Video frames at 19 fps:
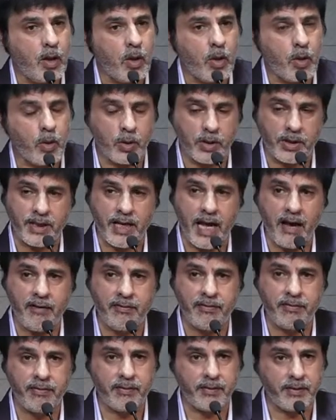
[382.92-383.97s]
who's
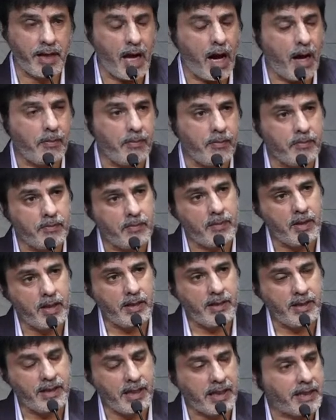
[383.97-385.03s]
deaf, dumb,
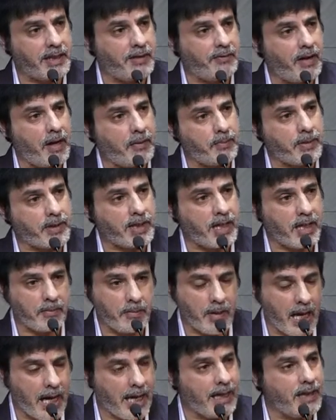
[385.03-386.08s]
65%
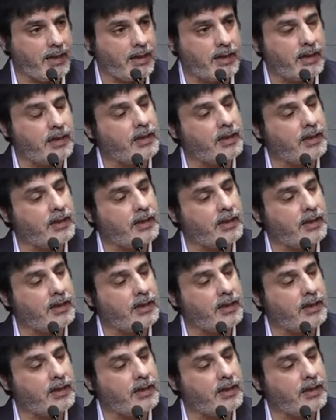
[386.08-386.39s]
blind.